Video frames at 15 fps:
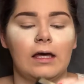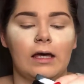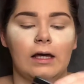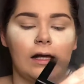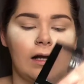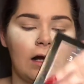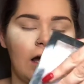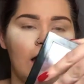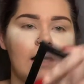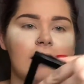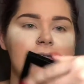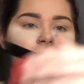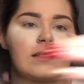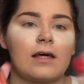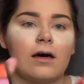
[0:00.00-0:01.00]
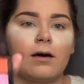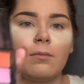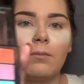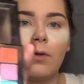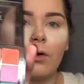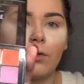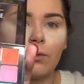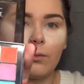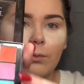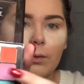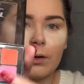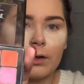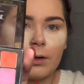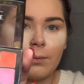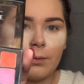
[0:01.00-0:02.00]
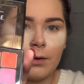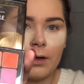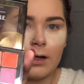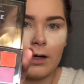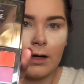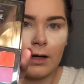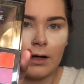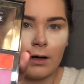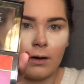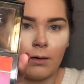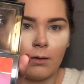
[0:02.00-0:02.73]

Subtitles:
And it has some really pretty,